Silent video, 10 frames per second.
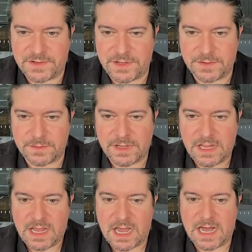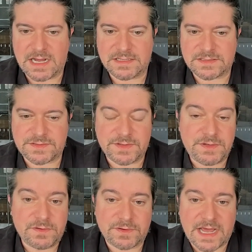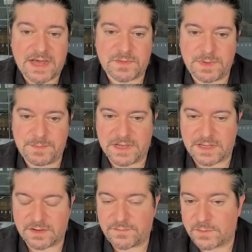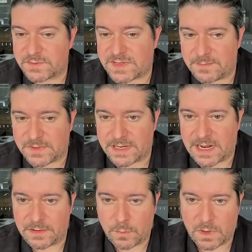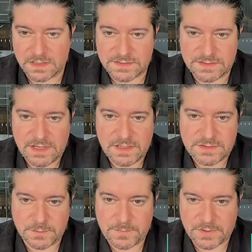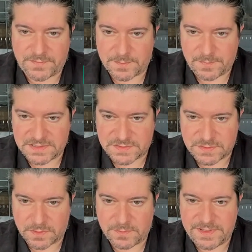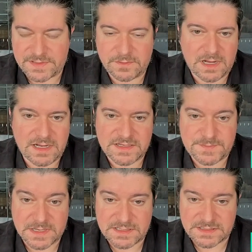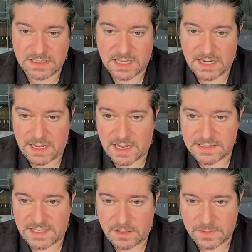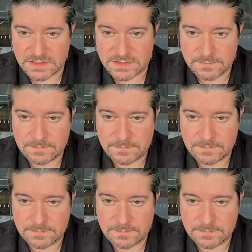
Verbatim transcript: you uh, so that you don't have to be picking a full template out at once. So, perfect places where we uh, expect to see a lot of AI tailwinds.